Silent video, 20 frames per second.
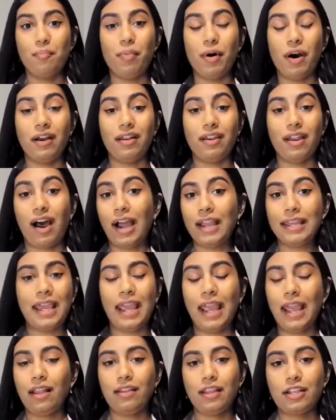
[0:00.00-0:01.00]
but I
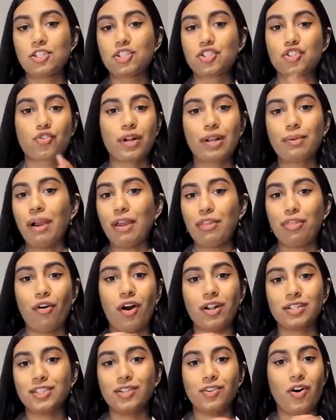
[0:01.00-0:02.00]
can't string my
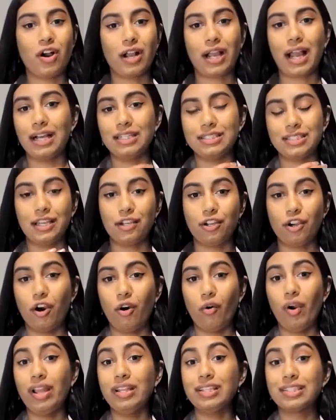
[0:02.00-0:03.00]
thoughts along as I
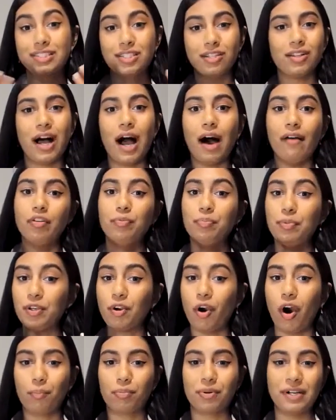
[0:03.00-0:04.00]
go and still have it be
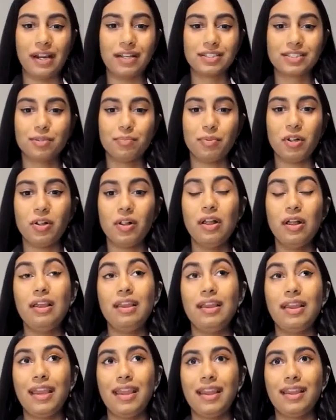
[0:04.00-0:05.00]
comprehensible.
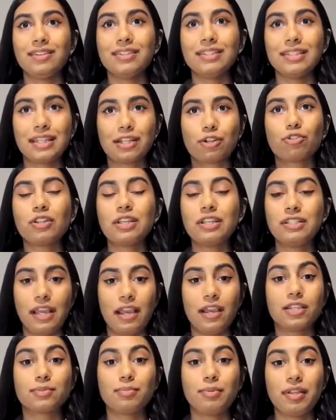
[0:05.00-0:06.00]
It literally
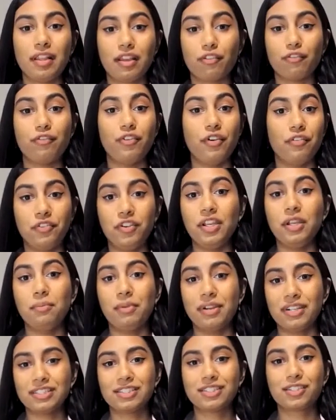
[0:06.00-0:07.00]
takes me 15
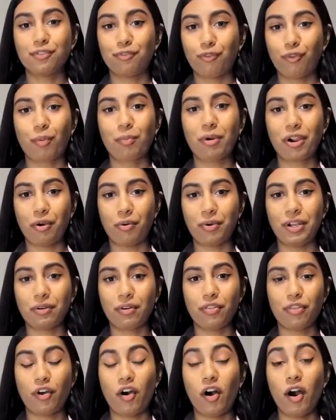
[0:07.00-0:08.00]
minutes to form a
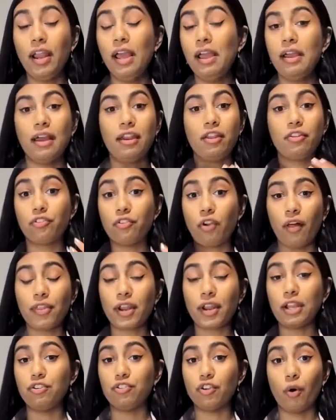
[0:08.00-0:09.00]
coherent thought, and it's not
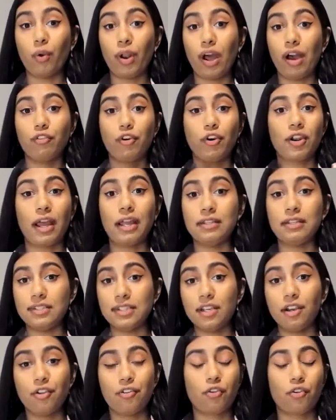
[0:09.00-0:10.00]
that I don't have good
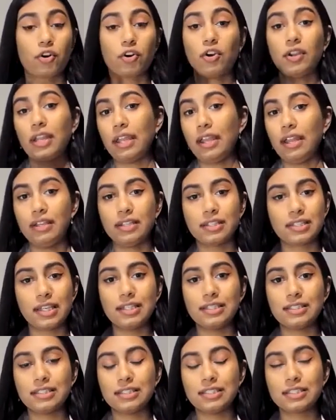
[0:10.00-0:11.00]
ideas or good insights